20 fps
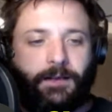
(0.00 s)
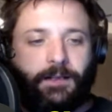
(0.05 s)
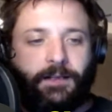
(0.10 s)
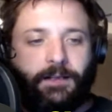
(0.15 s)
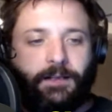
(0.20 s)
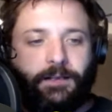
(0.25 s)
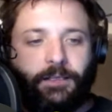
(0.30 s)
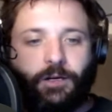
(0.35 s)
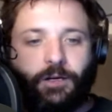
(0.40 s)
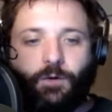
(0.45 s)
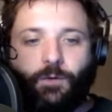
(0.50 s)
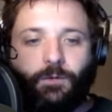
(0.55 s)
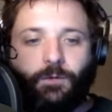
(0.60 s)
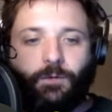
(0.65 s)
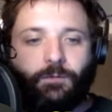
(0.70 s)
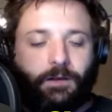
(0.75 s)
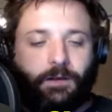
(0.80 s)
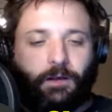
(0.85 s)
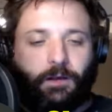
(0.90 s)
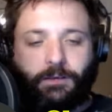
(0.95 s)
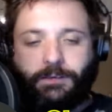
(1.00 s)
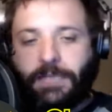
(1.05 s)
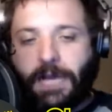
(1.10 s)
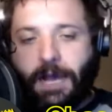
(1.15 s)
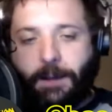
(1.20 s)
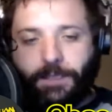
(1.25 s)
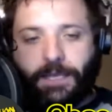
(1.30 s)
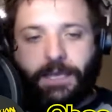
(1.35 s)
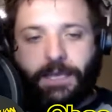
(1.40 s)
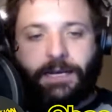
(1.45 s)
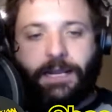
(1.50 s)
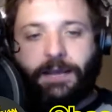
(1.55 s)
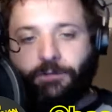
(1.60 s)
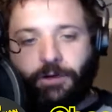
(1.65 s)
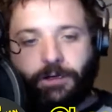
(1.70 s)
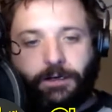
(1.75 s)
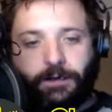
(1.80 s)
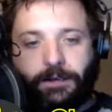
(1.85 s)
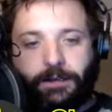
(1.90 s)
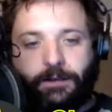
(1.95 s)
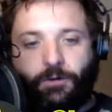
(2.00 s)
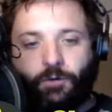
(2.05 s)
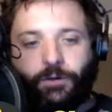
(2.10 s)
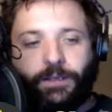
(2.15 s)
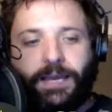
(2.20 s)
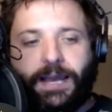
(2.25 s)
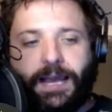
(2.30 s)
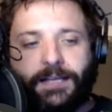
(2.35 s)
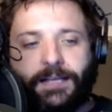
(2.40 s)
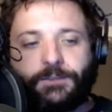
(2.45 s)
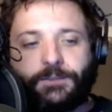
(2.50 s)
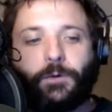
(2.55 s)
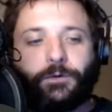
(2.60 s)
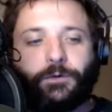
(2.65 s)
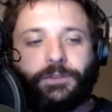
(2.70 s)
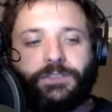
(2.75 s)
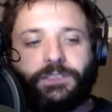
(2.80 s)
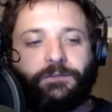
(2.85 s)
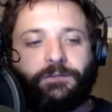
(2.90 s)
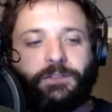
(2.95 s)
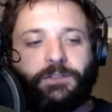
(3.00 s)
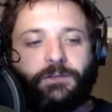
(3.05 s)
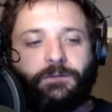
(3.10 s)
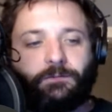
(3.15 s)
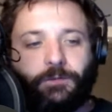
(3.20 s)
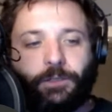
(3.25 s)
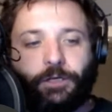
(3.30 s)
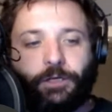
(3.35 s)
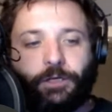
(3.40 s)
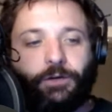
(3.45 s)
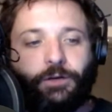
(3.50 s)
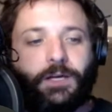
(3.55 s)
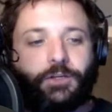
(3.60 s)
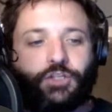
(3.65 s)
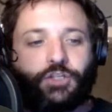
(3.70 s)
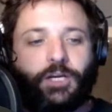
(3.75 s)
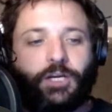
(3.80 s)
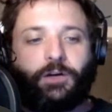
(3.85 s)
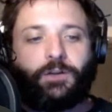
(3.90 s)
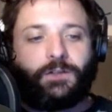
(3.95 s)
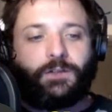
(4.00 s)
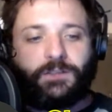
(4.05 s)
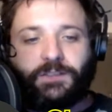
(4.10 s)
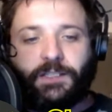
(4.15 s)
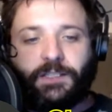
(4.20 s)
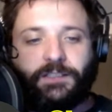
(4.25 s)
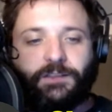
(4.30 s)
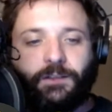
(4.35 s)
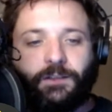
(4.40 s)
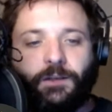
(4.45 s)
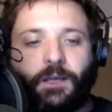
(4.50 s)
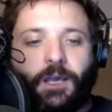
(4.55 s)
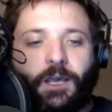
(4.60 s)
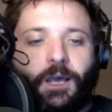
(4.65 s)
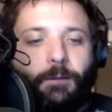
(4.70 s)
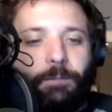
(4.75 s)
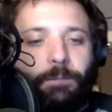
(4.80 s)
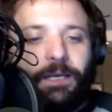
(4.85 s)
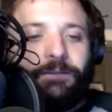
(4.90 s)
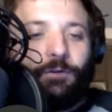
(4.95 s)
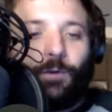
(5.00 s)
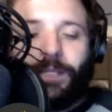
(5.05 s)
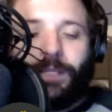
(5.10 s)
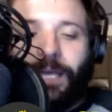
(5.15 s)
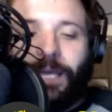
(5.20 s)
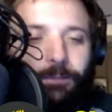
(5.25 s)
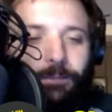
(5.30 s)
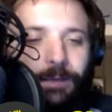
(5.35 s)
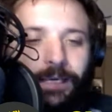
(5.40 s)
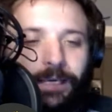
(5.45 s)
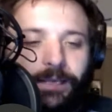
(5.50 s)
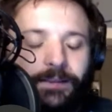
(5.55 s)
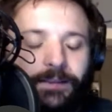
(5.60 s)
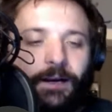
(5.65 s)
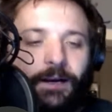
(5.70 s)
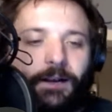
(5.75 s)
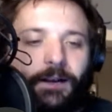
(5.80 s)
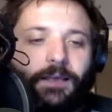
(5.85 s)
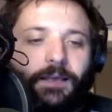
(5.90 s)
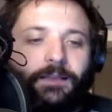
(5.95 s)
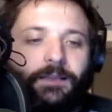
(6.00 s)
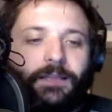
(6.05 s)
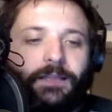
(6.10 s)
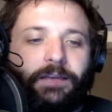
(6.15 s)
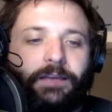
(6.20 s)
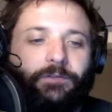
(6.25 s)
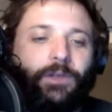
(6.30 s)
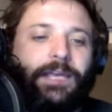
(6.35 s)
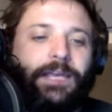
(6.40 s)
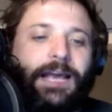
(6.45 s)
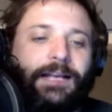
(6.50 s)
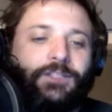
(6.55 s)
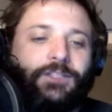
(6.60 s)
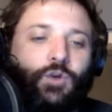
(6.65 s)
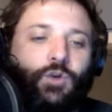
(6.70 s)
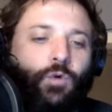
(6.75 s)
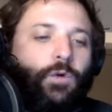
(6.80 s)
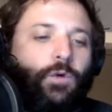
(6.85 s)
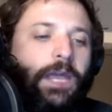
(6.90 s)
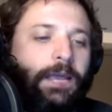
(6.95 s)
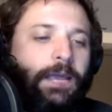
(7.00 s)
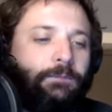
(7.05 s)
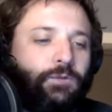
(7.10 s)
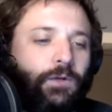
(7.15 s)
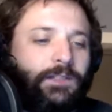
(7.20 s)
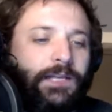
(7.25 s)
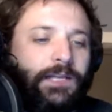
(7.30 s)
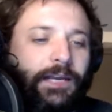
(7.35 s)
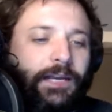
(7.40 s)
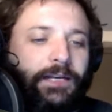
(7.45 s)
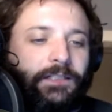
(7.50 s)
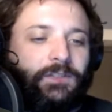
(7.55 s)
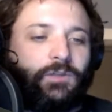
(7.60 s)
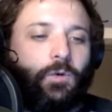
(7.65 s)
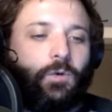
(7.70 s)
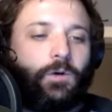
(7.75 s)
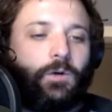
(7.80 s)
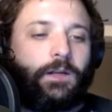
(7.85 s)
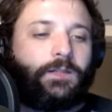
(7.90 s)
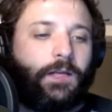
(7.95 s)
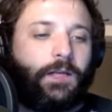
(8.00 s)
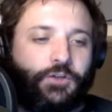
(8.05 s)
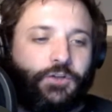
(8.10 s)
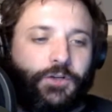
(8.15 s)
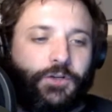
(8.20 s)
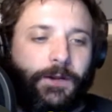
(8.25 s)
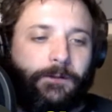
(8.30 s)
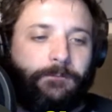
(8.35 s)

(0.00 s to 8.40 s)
On top of that, Everett only has 1 receiving, touchdown in the season. But even with Higbee in there, they've only had 2 games where a tight end scored a touchdown.